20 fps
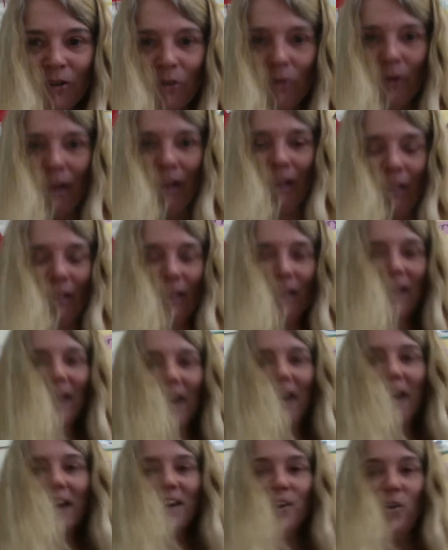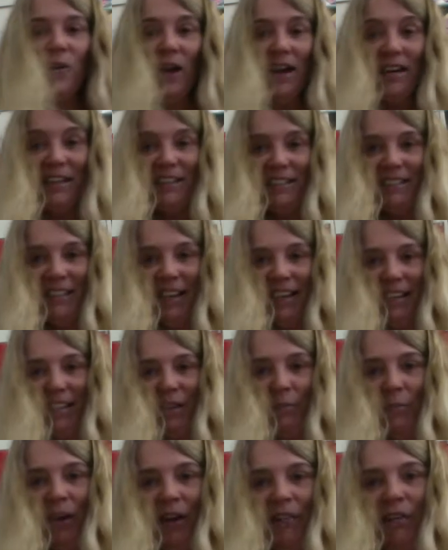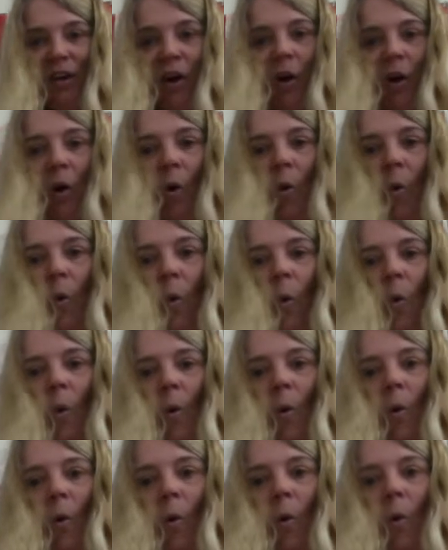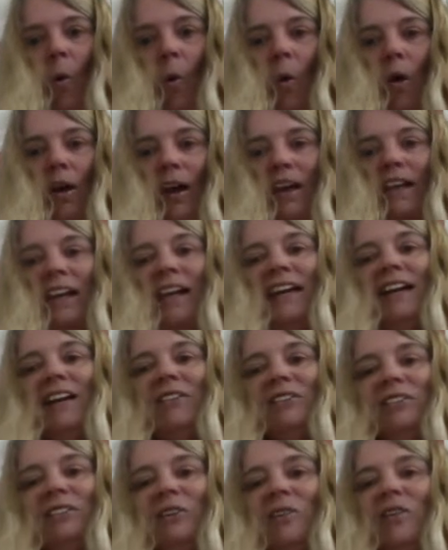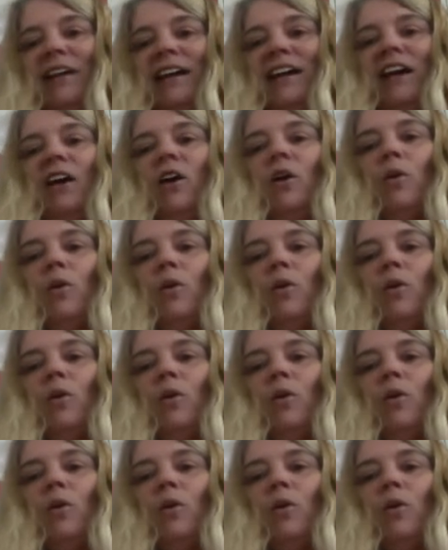Well, I know I need to take a deep breath and let it out slowly.